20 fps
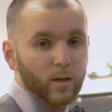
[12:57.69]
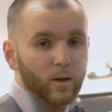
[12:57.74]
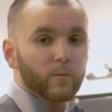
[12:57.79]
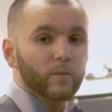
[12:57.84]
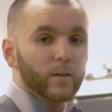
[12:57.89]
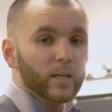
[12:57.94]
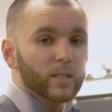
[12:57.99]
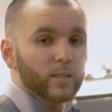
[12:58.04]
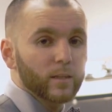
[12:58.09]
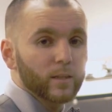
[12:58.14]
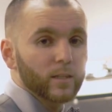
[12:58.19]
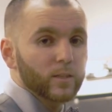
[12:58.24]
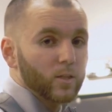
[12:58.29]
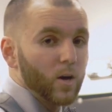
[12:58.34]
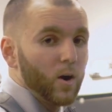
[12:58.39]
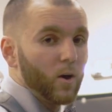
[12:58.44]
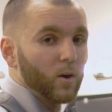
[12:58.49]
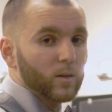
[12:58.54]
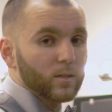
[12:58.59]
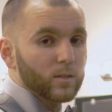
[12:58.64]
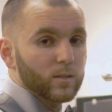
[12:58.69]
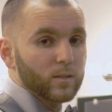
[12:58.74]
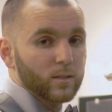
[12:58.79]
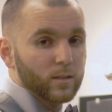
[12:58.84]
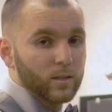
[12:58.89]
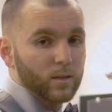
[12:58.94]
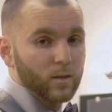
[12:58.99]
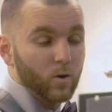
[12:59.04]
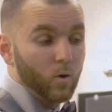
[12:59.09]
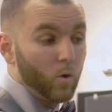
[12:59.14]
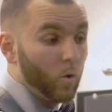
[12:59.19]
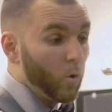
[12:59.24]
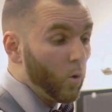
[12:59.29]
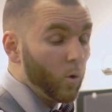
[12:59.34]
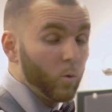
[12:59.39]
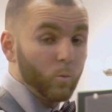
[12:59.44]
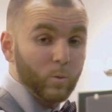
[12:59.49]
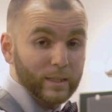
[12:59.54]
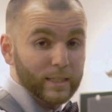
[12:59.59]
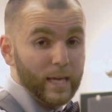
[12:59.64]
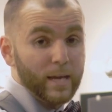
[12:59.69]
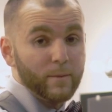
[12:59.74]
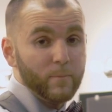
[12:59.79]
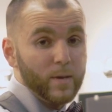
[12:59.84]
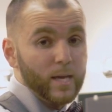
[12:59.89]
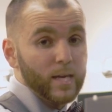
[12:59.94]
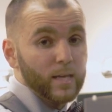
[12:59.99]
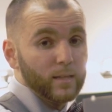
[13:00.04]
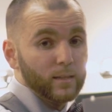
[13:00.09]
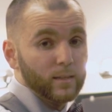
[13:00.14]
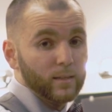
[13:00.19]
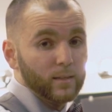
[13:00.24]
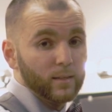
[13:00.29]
of each of these guards or what they meant.